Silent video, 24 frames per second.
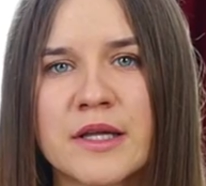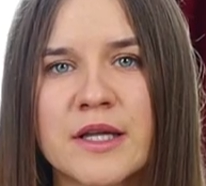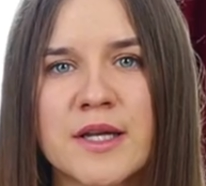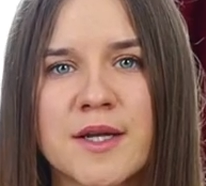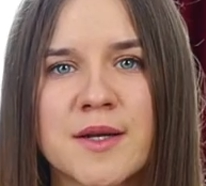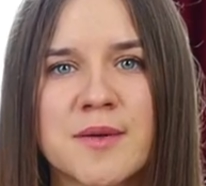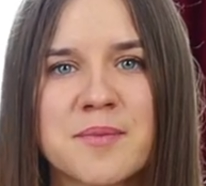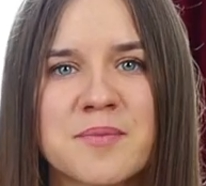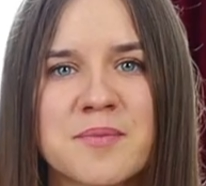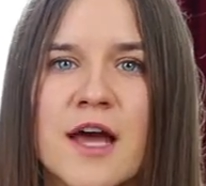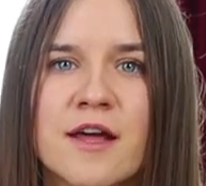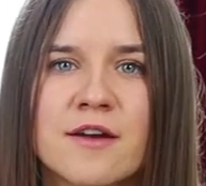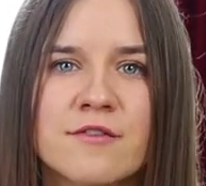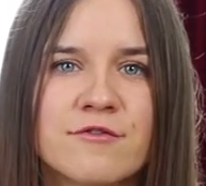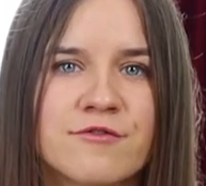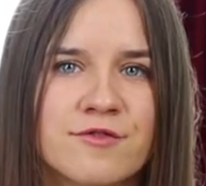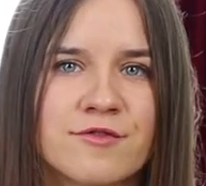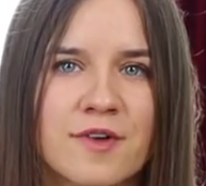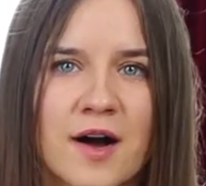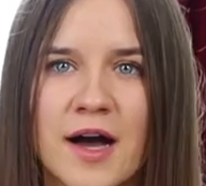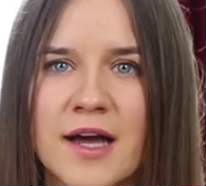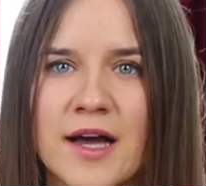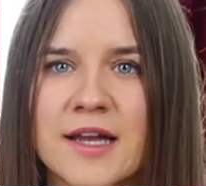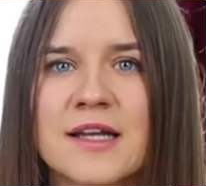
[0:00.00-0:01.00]
pin. And
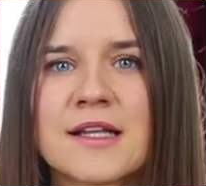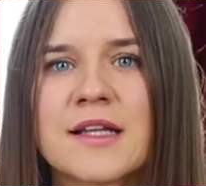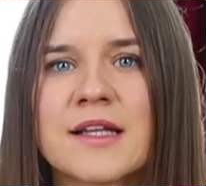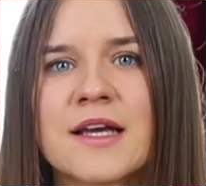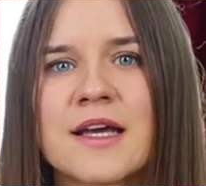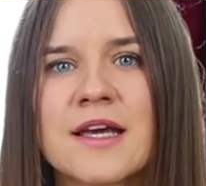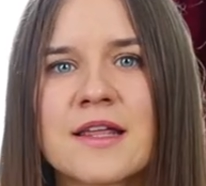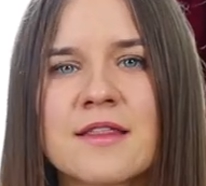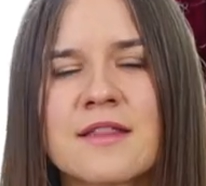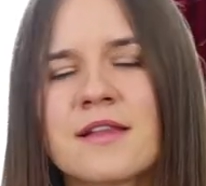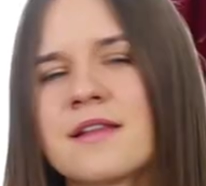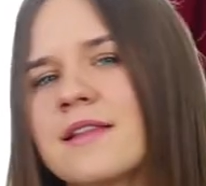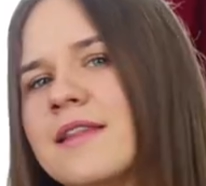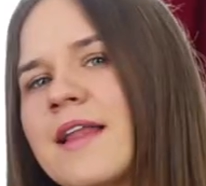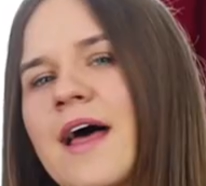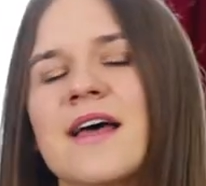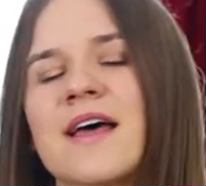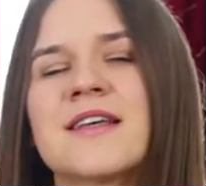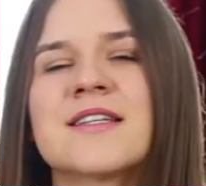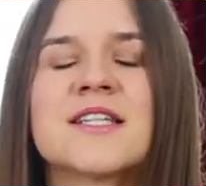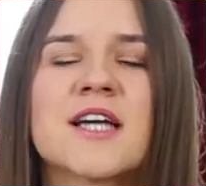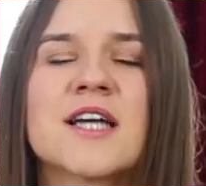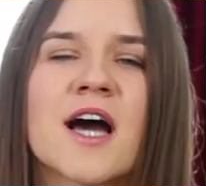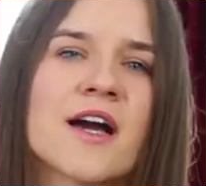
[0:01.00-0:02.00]
finally, the
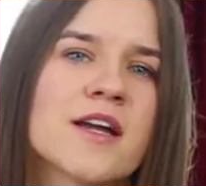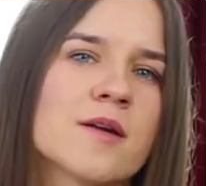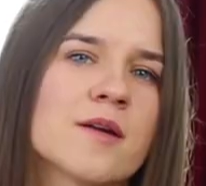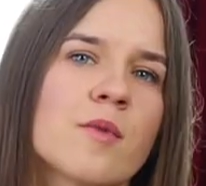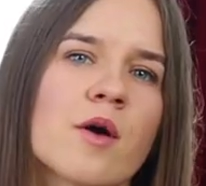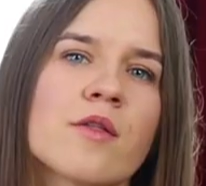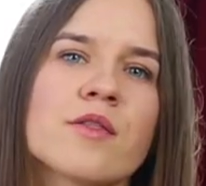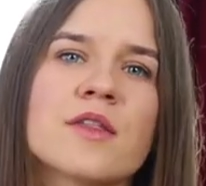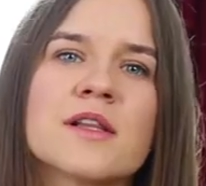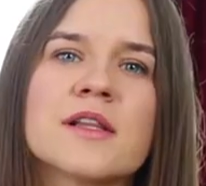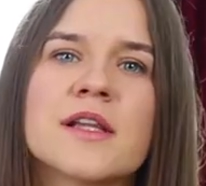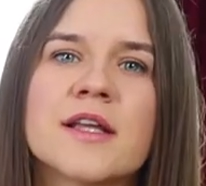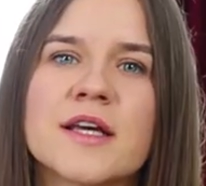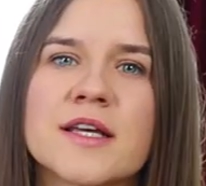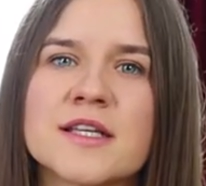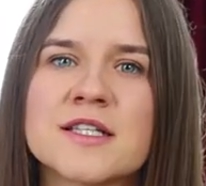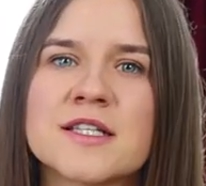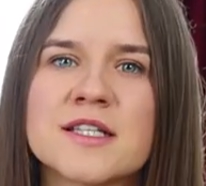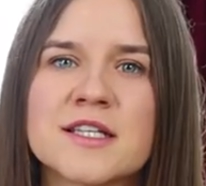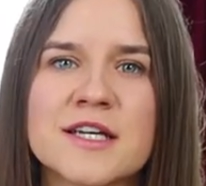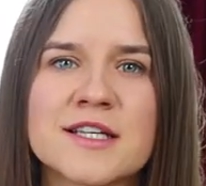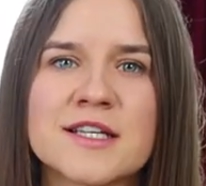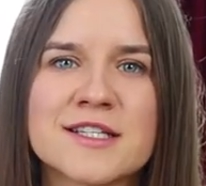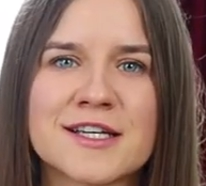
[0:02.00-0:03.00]
last item on the
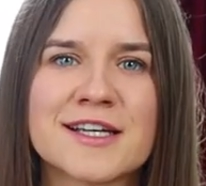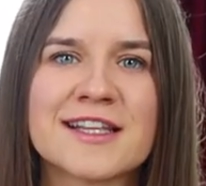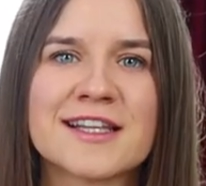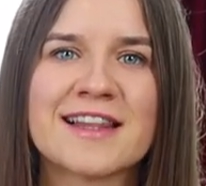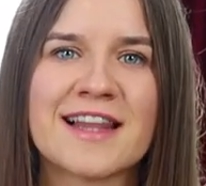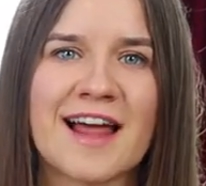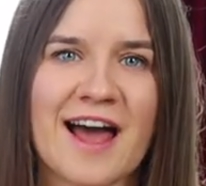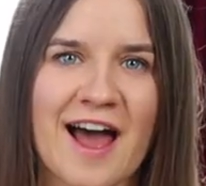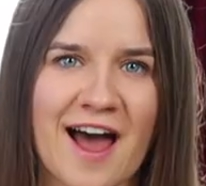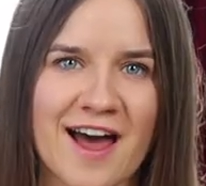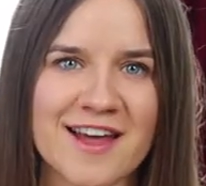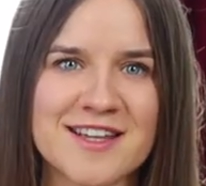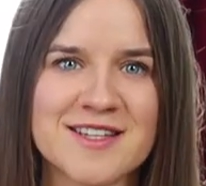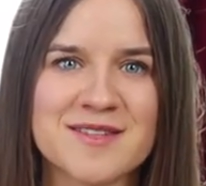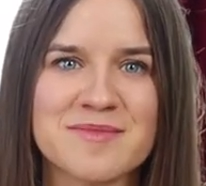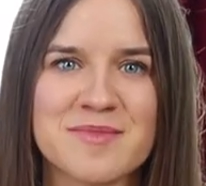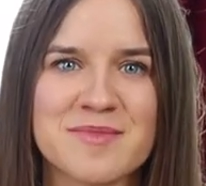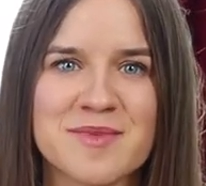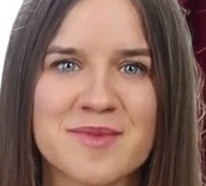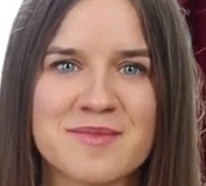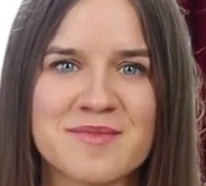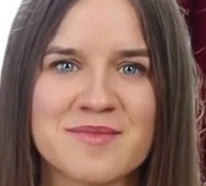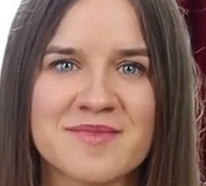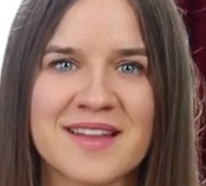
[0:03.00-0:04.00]
list is a clasp.
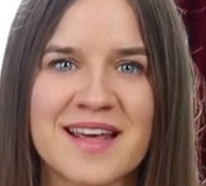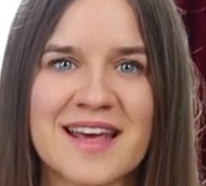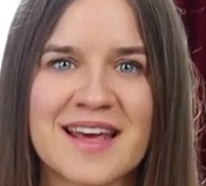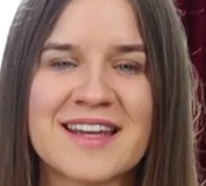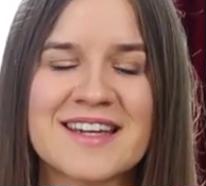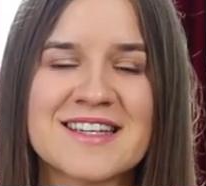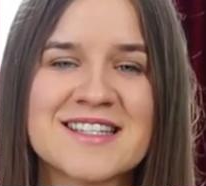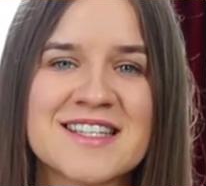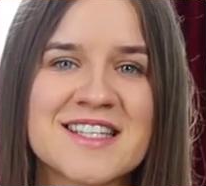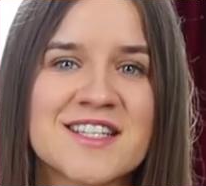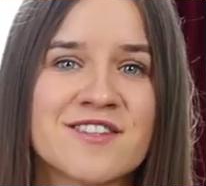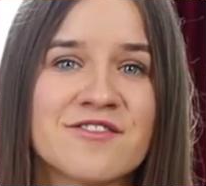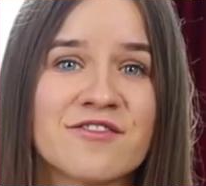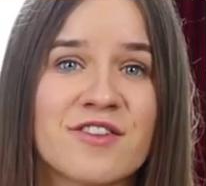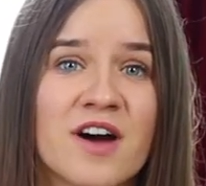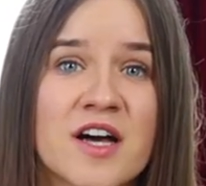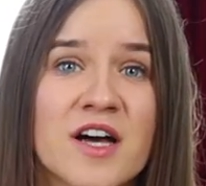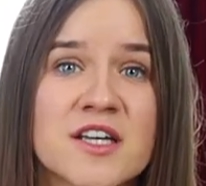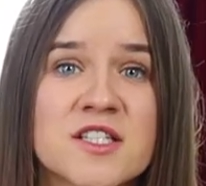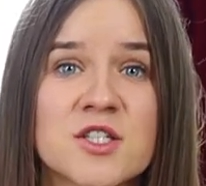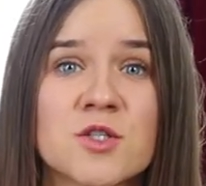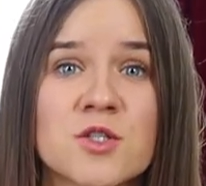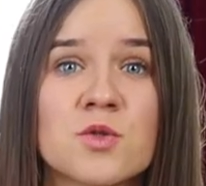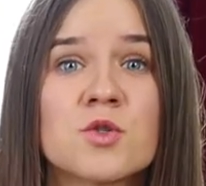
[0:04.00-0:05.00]
It is a
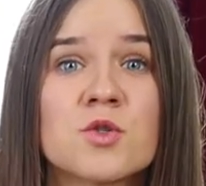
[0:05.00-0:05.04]
device